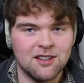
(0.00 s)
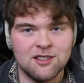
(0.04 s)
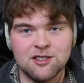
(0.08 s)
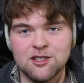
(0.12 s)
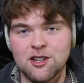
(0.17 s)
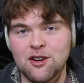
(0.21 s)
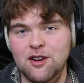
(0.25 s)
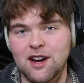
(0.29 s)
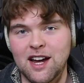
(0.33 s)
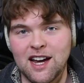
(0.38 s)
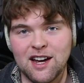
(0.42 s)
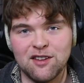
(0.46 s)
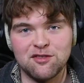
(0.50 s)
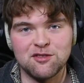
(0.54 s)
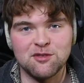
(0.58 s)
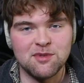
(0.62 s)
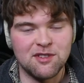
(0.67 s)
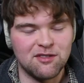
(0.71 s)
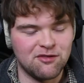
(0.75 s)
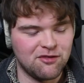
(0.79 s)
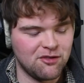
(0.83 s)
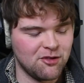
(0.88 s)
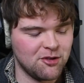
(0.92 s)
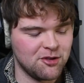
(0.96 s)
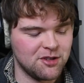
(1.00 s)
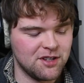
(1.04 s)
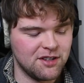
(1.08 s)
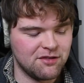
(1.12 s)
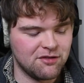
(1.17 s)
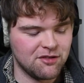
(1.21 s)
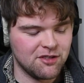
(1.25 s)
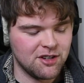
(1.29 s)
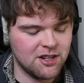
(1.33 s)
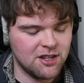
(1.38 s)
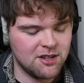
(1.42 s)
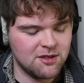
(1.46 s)
Don't have to be 4
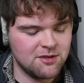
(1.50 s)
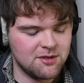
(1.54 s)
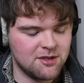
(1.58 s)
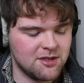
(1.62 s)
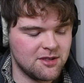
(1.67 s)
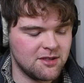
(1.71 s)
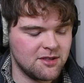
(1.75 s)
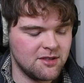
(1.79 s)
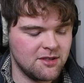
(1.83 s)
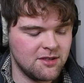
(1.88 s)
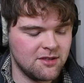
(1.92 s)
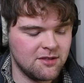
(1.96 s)
different notes.